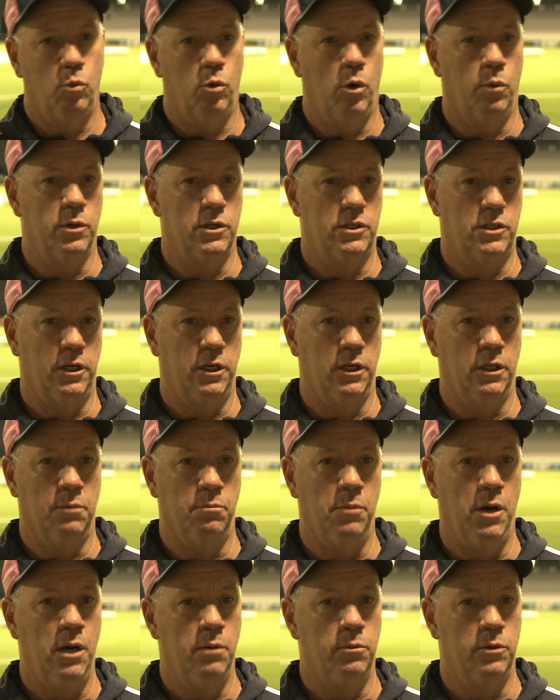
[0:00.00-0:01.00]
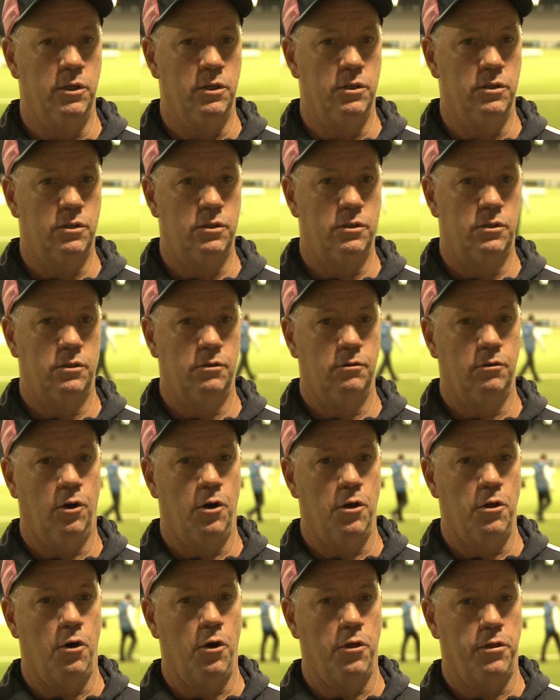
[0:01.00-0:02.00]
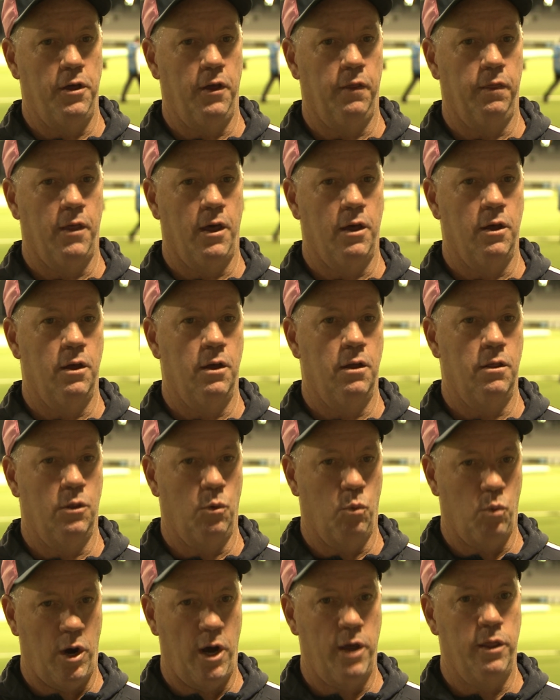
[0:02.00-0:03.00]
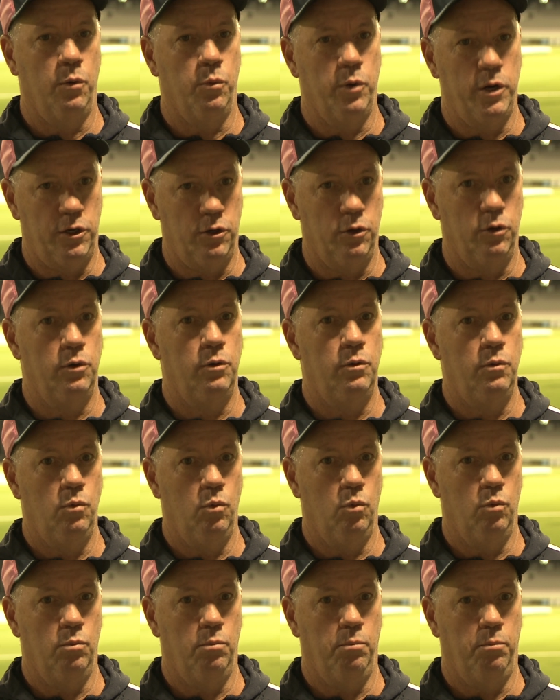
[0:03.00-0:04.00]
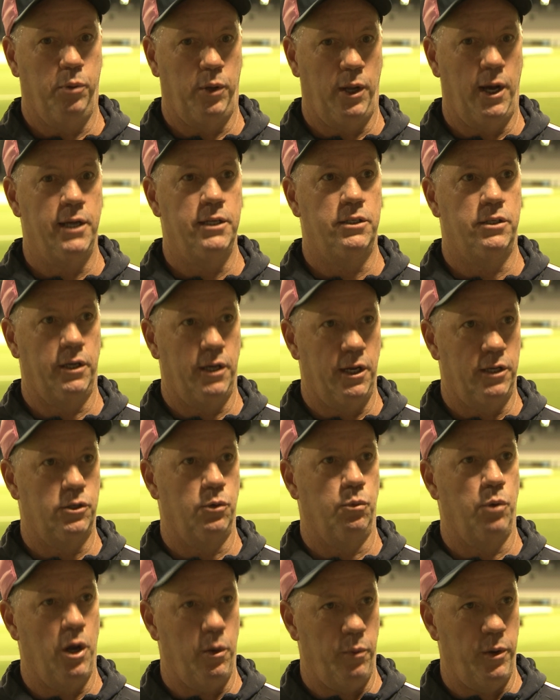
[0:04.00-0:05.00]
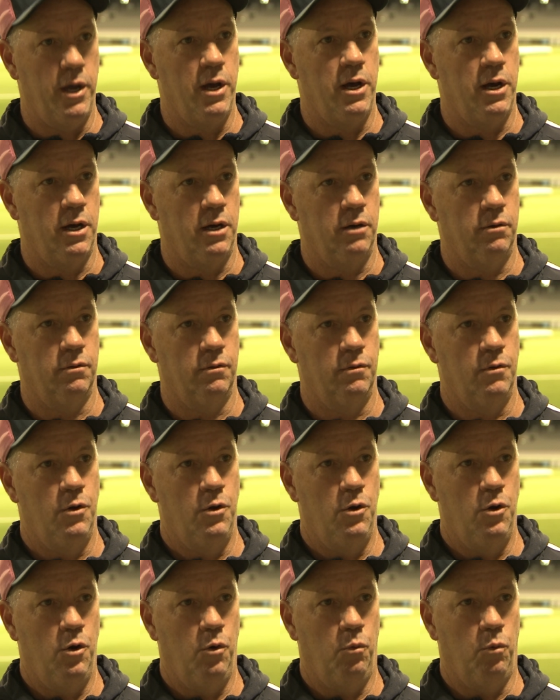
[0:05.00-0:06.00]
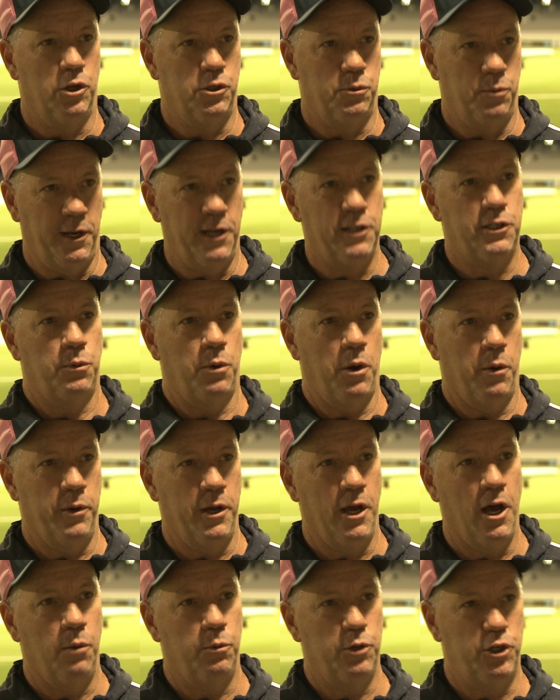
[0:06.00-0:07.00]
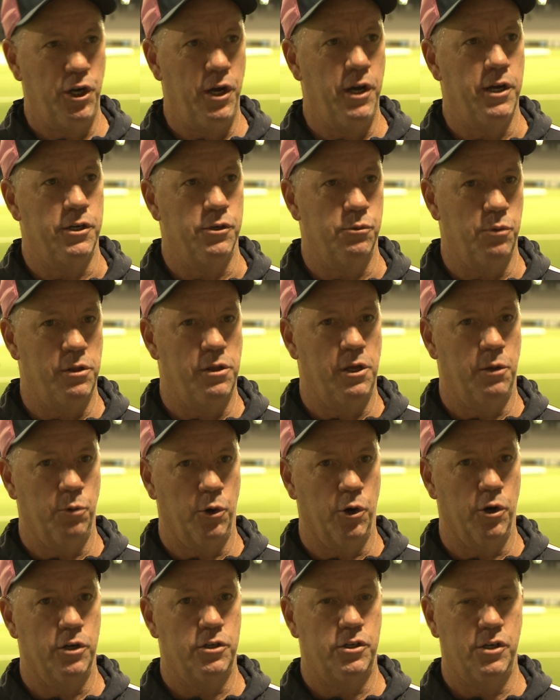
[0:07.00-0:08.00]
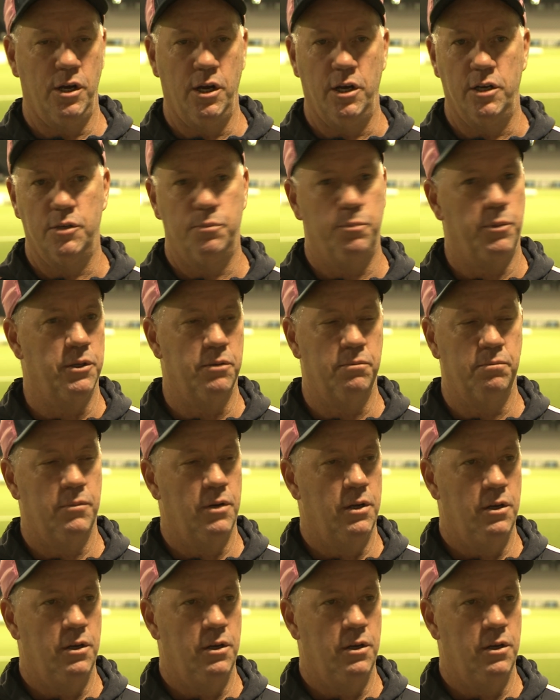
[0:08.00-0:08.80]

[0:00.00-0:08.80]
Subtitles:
what we're seeing at the moment is, I think, the way that we do play to get to where we are, once we get to where we are, we change. We think we've got to change, but